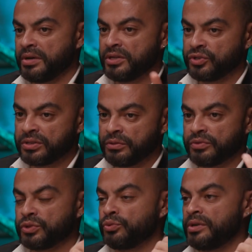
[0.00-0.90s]
manager
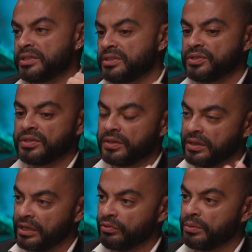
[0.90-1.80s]
with 2
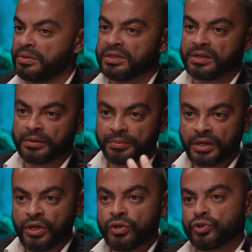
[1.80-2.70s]
assistants. They will meet up,
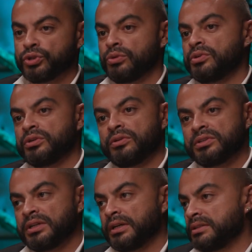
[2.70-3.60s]
show the
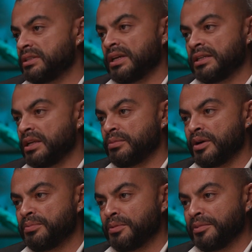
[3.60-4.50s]
contracts, sign them
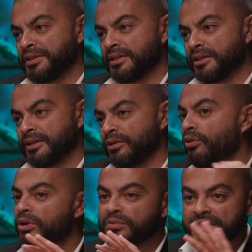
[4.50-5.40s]
up immediately.
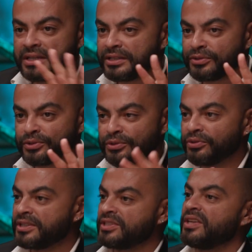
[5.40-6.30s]
All what they need to do
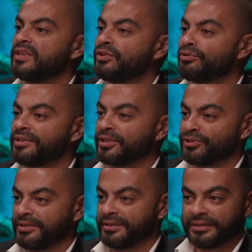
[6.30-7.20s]
is the
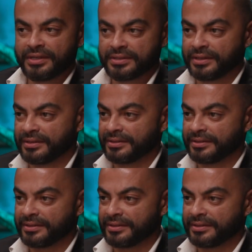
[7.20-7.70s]
introduction. That's it.